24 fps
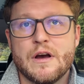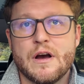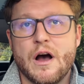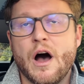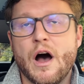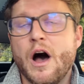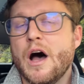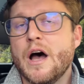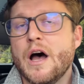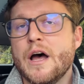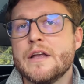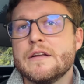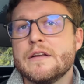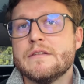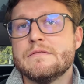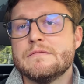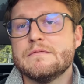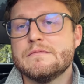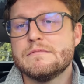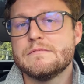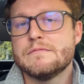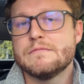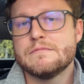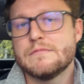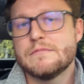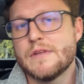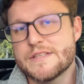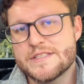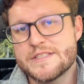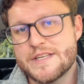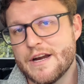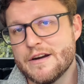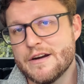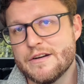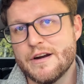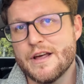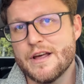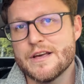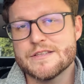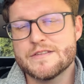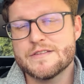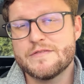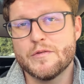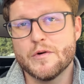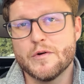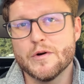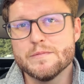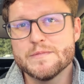on the standardized
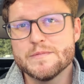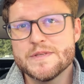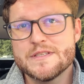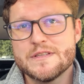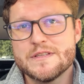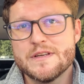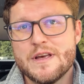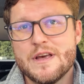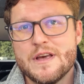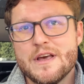forms.